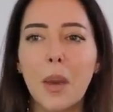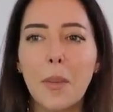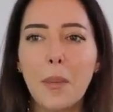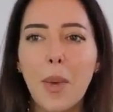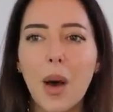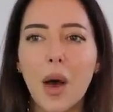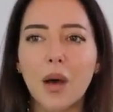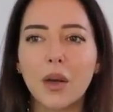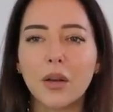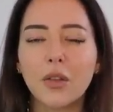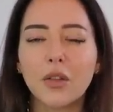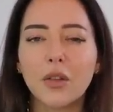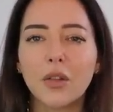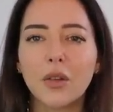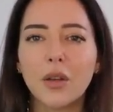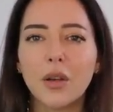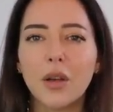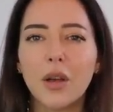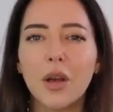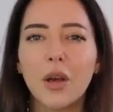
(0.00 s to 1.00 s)
But
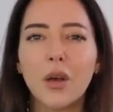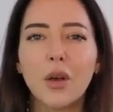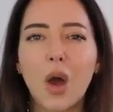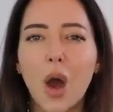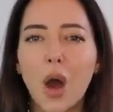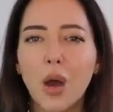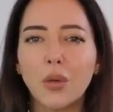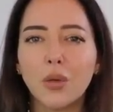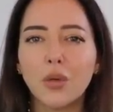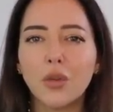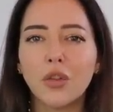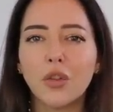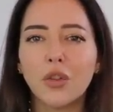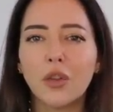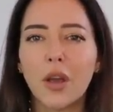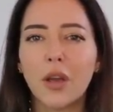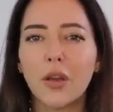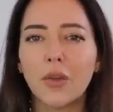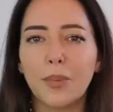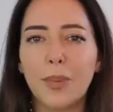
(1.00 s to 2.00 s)
Coach
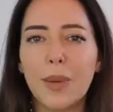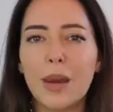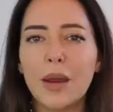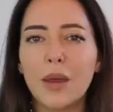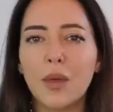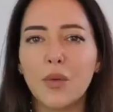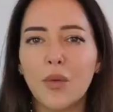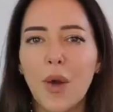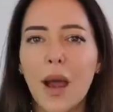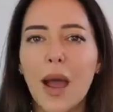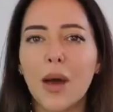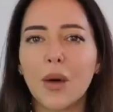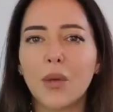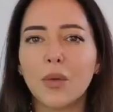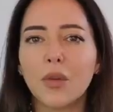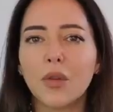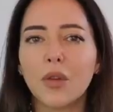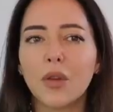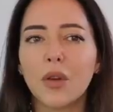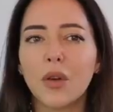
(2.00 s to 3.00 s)
has been
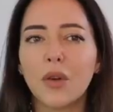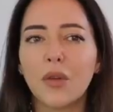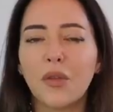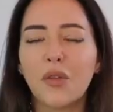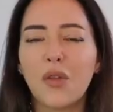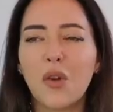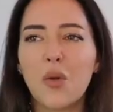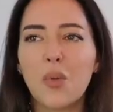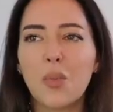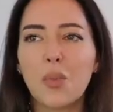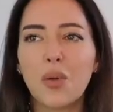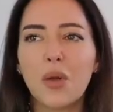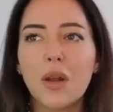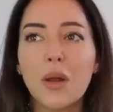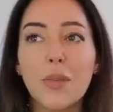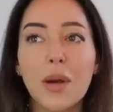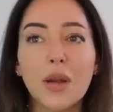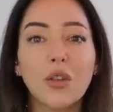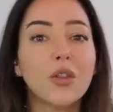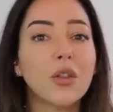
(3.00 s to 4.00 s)
around for
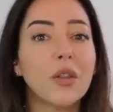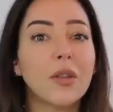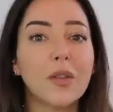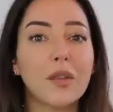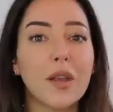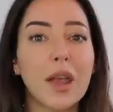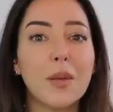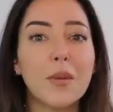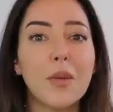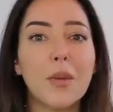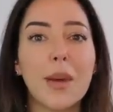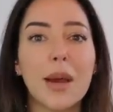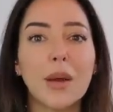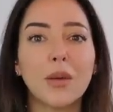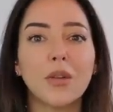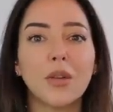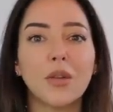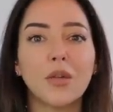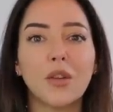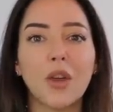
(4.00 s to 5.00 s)
pretty much the same
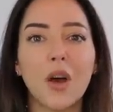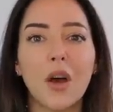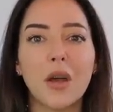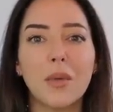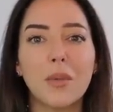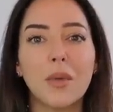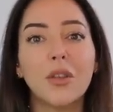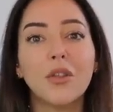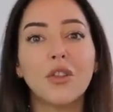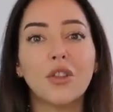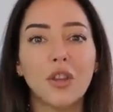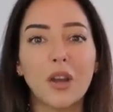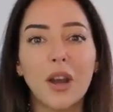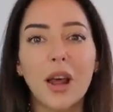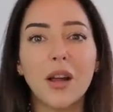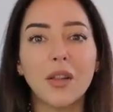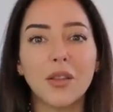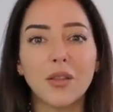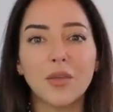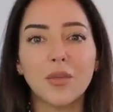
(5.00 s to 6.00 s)
amount of time as
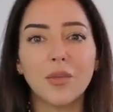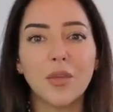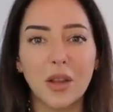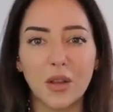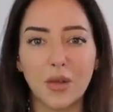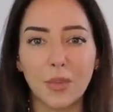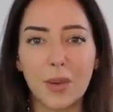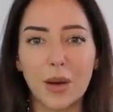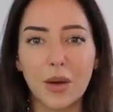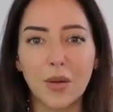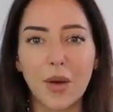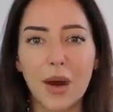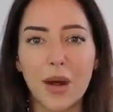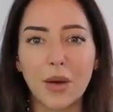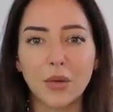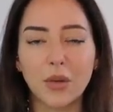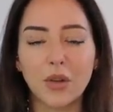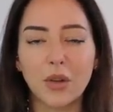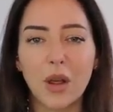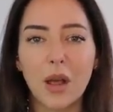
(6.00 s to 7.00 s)
Chanel has been
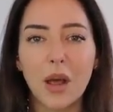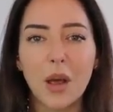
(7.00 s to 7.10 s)
around.